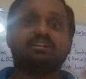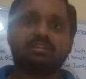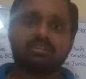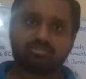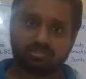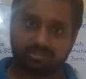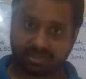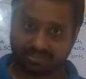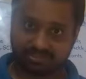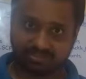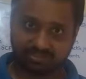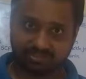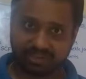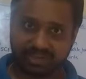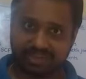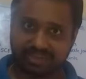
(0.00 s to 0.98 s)
the stress
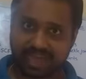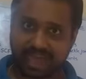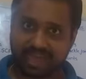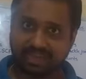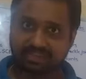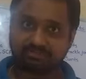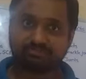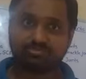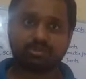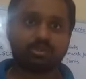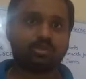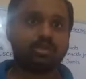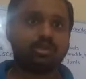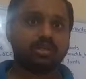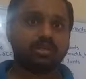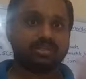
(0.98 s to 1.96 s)
strain diagram
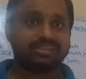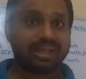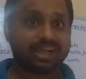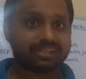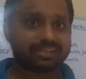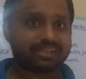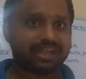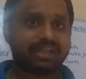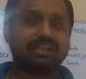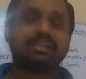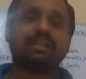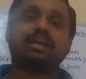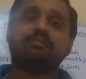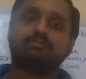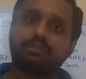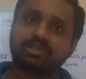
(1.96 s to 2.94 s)
for ductile
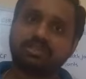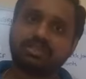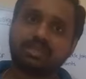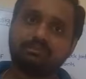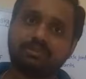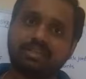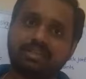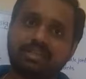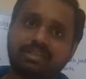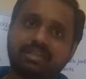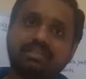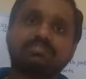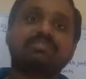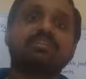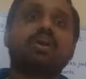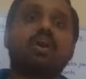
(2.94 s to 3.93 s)
and brittle materials,